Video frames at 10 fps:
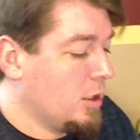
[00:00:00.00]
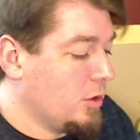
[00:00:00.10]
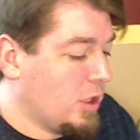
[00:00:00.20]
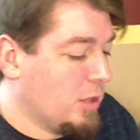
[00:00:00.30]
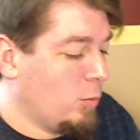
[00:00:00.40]

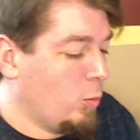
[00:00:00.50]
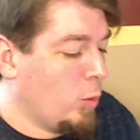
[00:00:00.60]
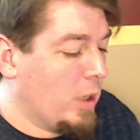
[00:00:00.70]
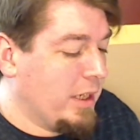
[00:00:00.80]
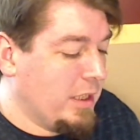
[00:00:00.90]
Tim,
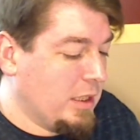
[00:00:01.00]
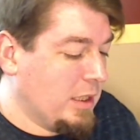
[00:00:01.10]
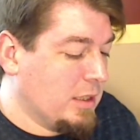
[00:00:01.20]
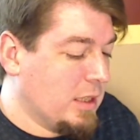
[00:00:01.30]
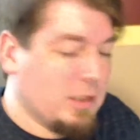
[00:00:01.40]
why
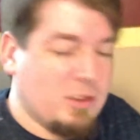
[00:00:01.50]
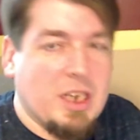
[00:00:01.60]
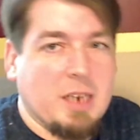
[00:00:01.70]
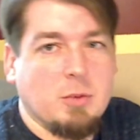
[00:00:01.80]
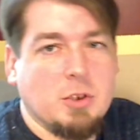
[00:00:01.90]
in God's
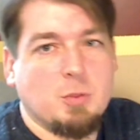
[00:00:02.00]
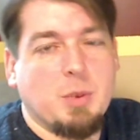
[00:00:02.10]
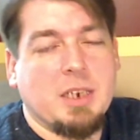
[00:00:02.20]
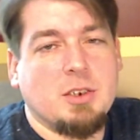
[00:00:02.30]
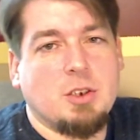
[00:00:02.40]
name would you
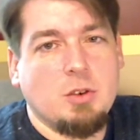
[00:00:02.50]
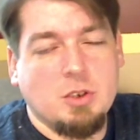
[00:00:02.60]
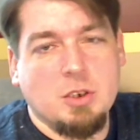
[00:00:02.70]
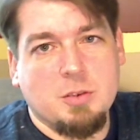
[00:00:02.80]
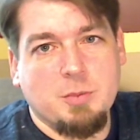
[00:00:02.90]
buy a juice
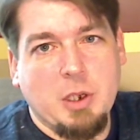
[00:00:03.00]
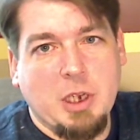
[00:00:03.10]
called Monkey